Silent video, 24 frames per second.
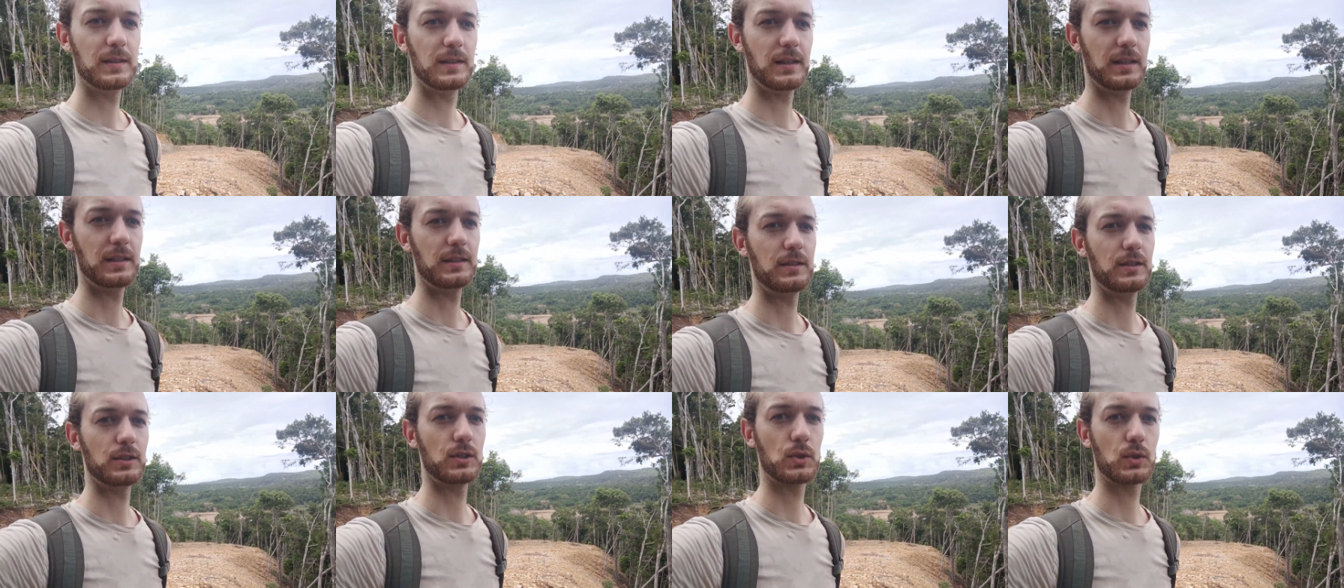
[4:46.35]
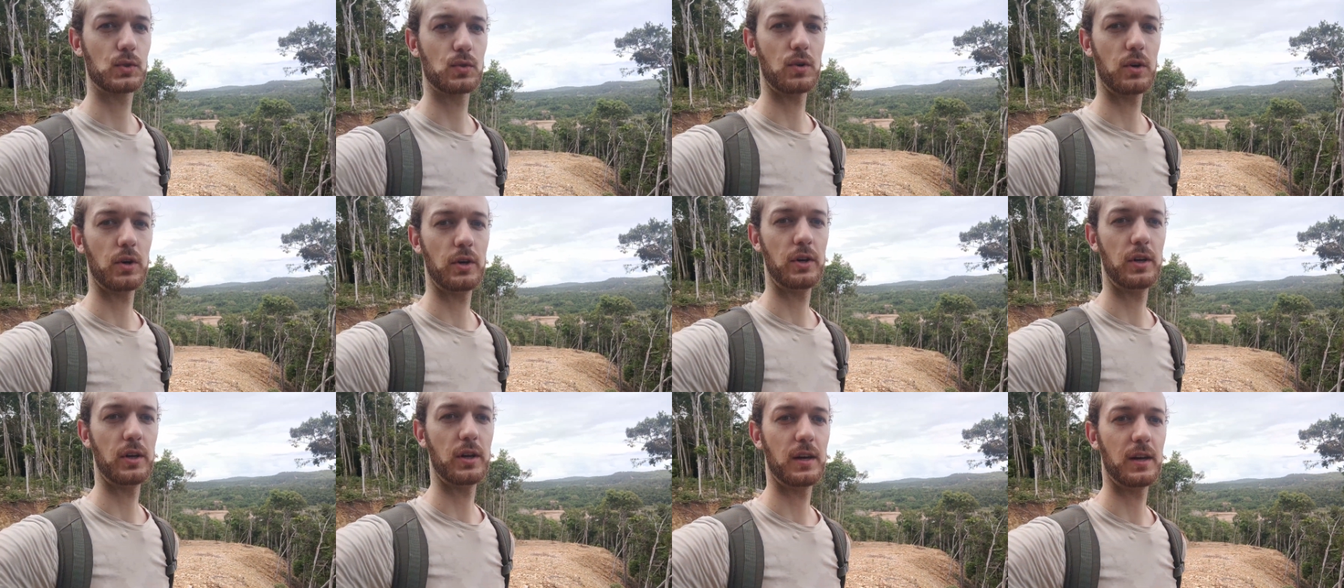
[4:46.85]
and
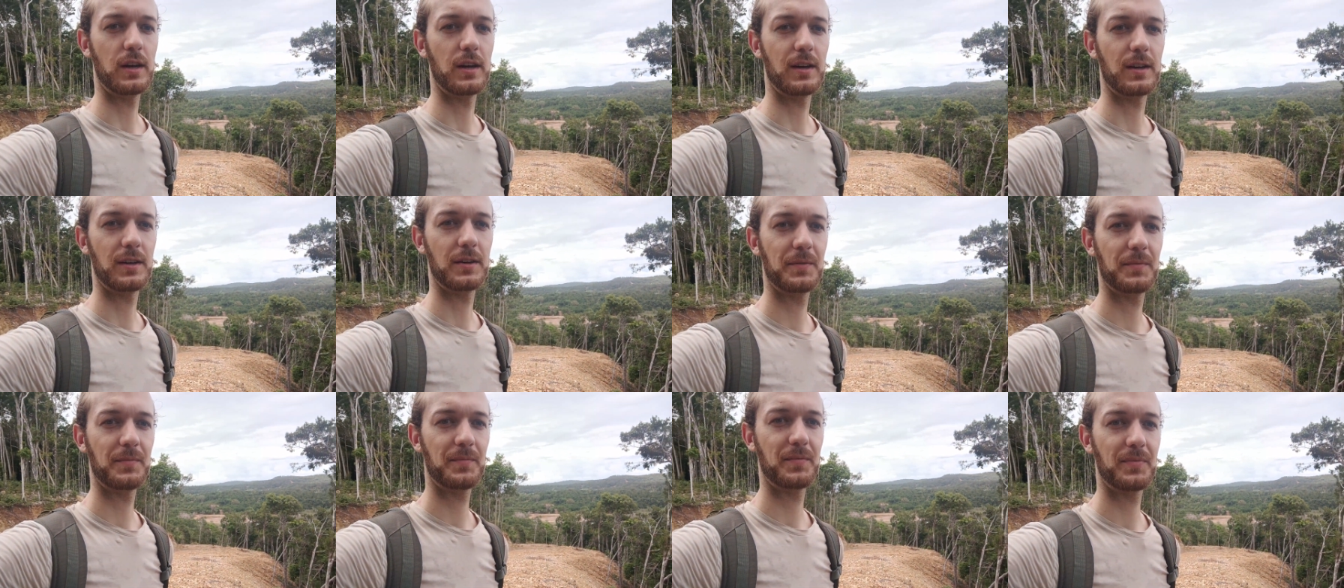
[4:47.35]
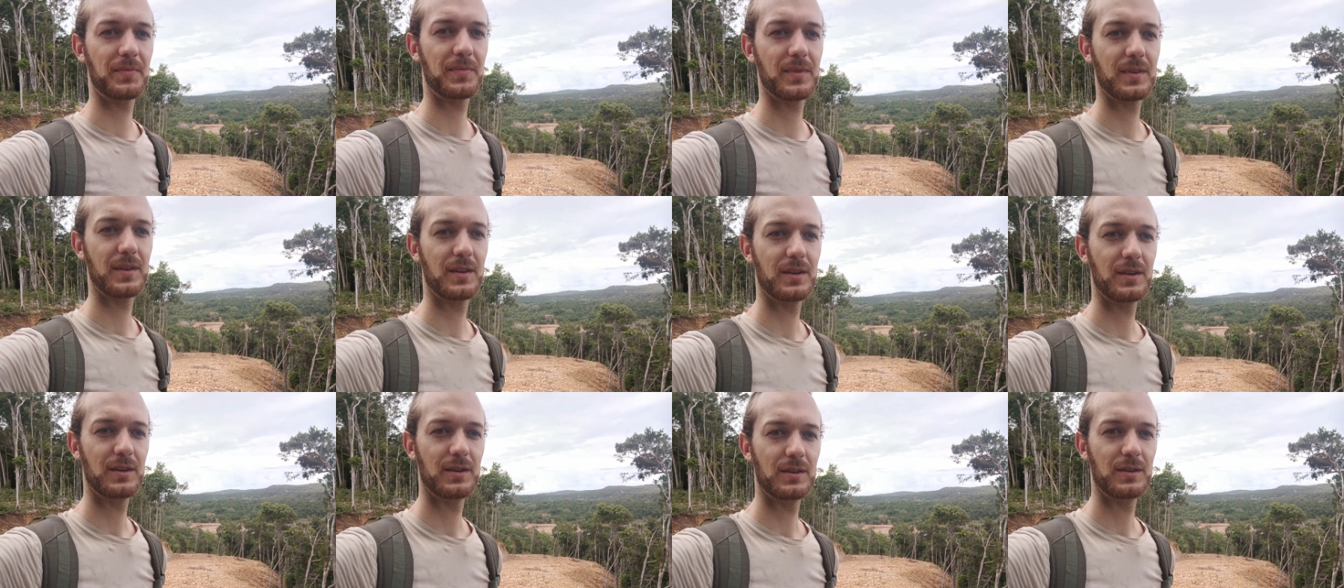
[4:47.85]
destroy the
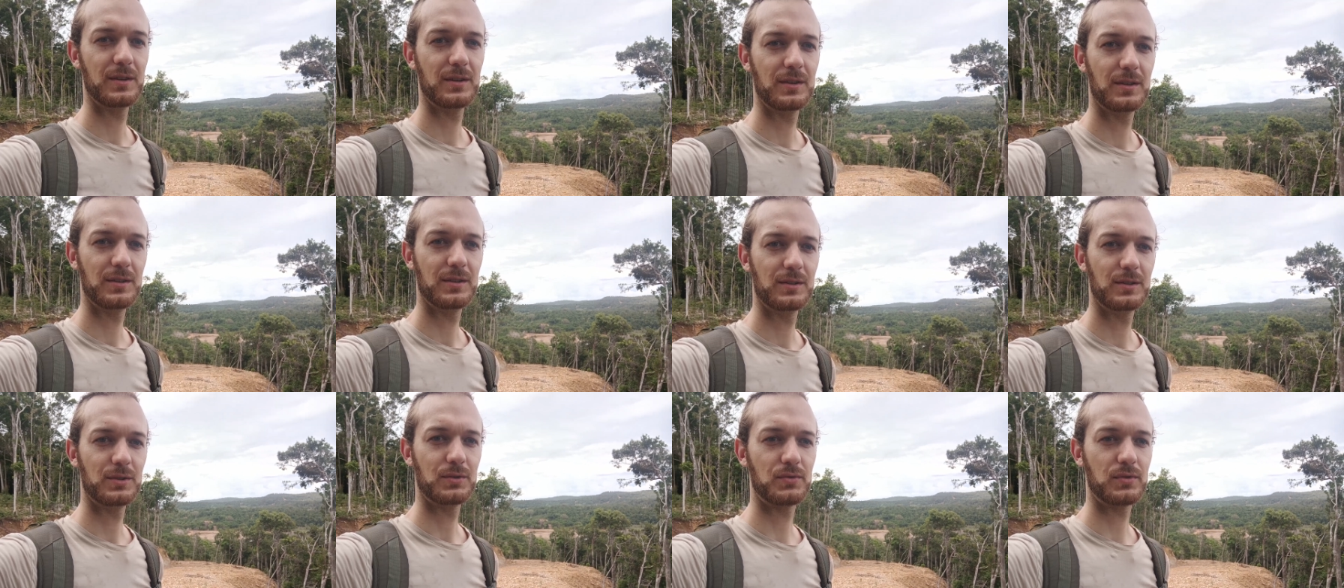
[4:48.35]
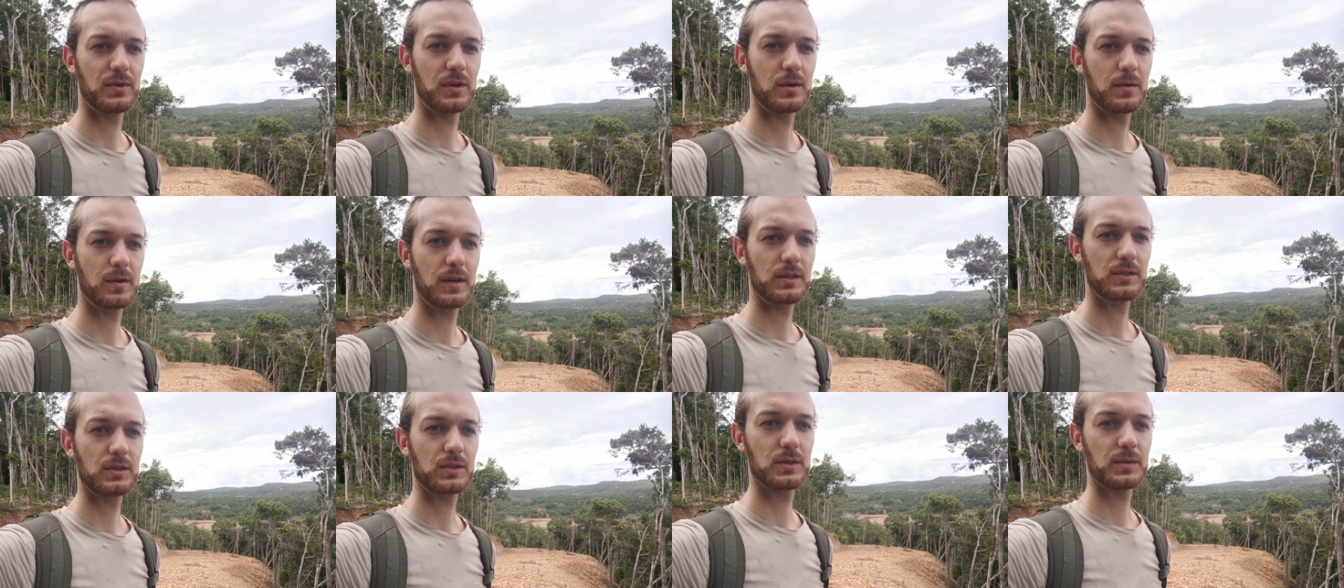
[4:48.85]

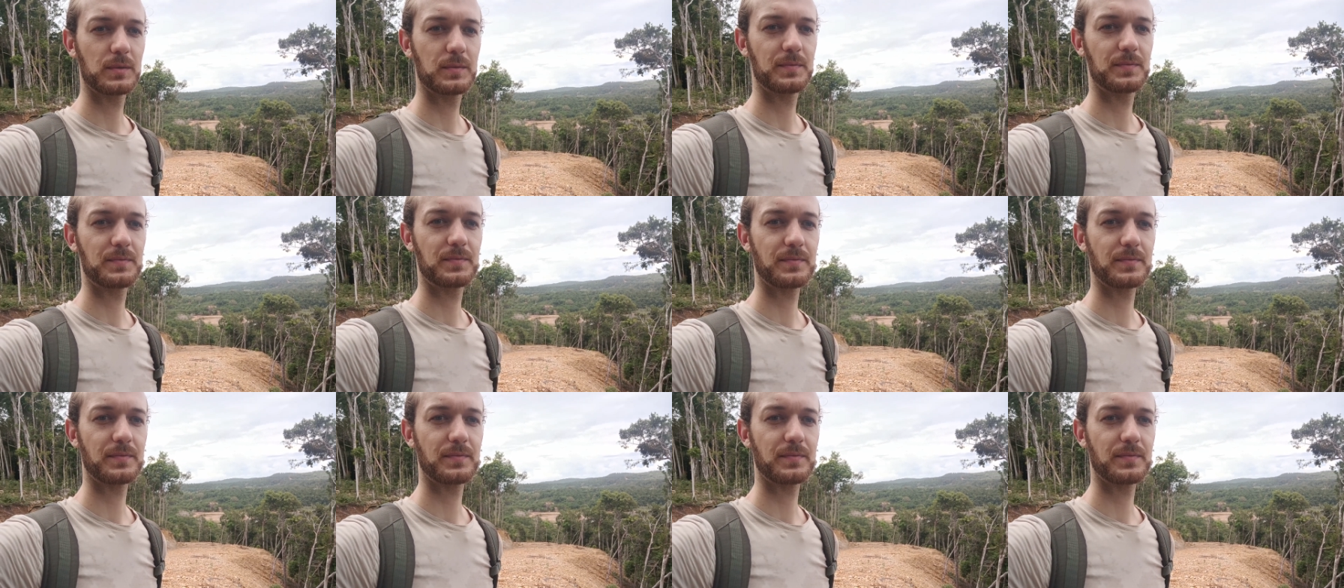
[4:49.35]
forest